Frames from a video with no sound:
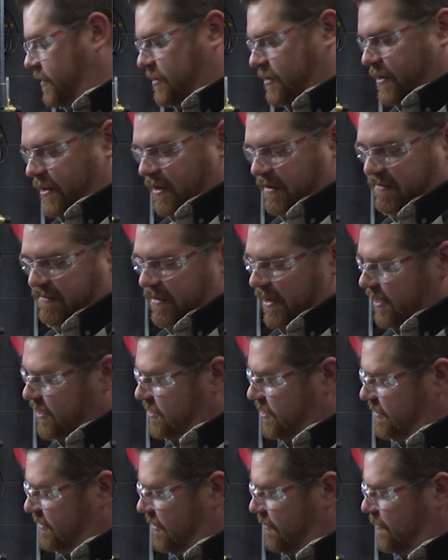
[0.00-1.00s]
inch thick
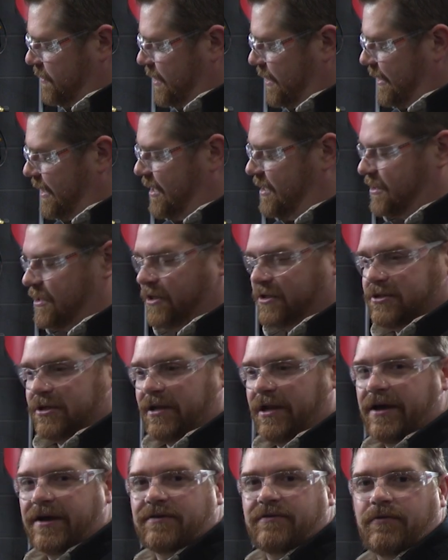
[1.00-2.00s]
sections and we got eighth inch
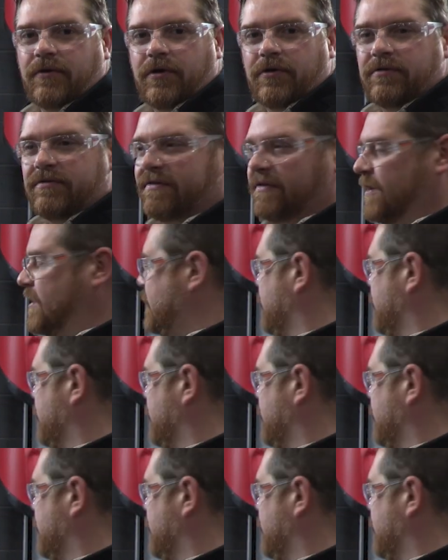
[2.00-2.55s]
electrodes.